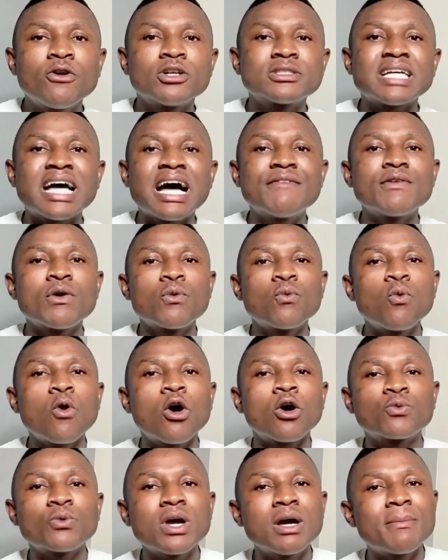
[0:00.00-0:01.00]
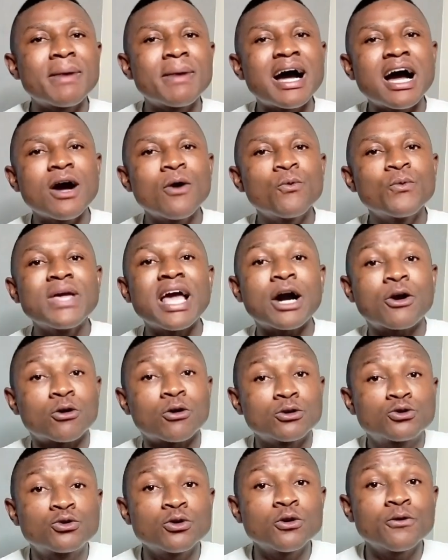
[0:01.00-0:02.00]
have a world whereby we are
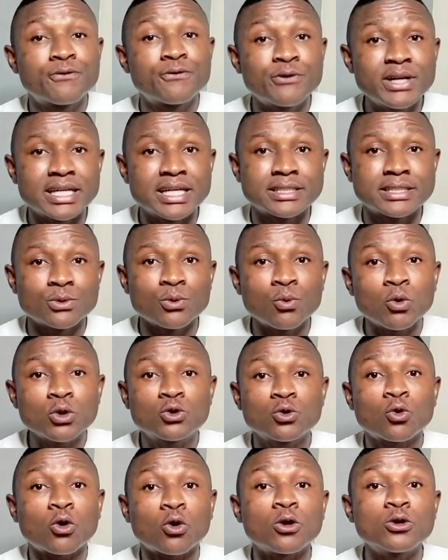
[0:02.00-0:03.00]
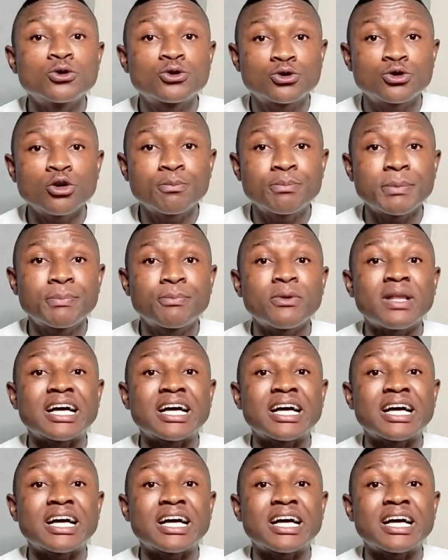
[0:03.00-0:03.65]
control freaks. We want to control people and